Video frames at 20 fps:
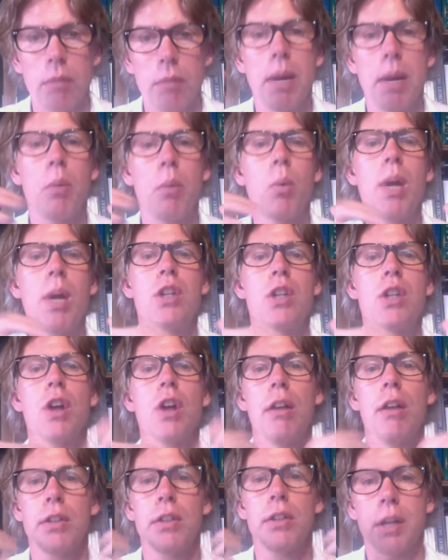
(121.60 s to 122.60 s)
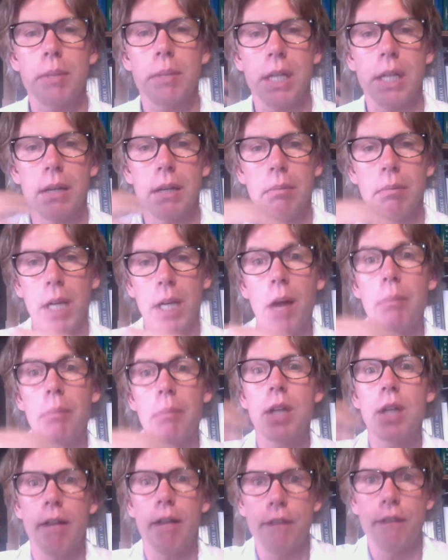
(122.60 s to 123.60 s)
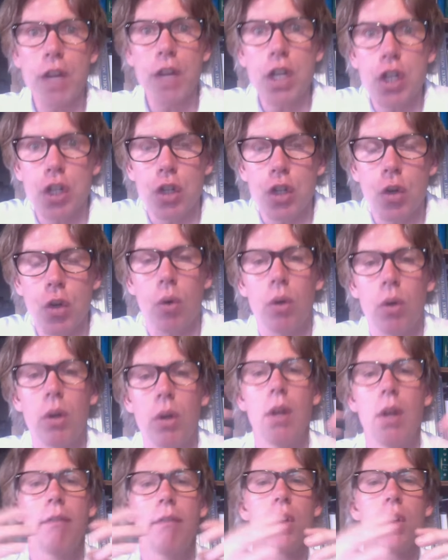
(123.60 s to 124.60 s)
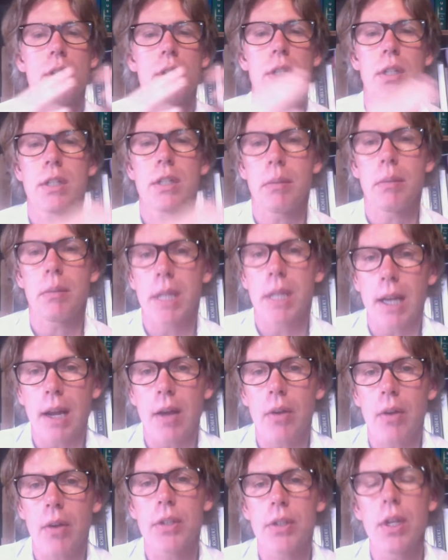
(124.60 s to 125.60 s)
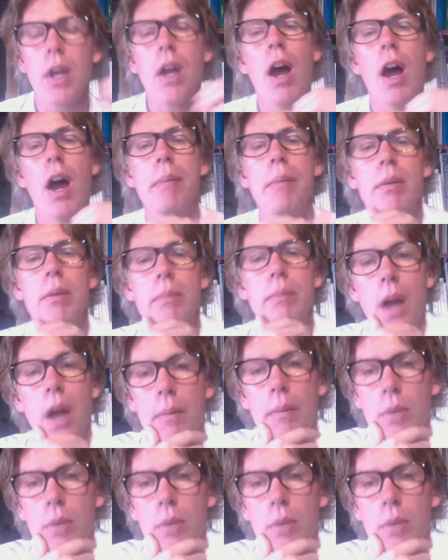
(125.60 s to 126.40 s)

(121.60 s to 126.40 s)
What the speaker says: by which something becomes official versus something else. I mean, I'm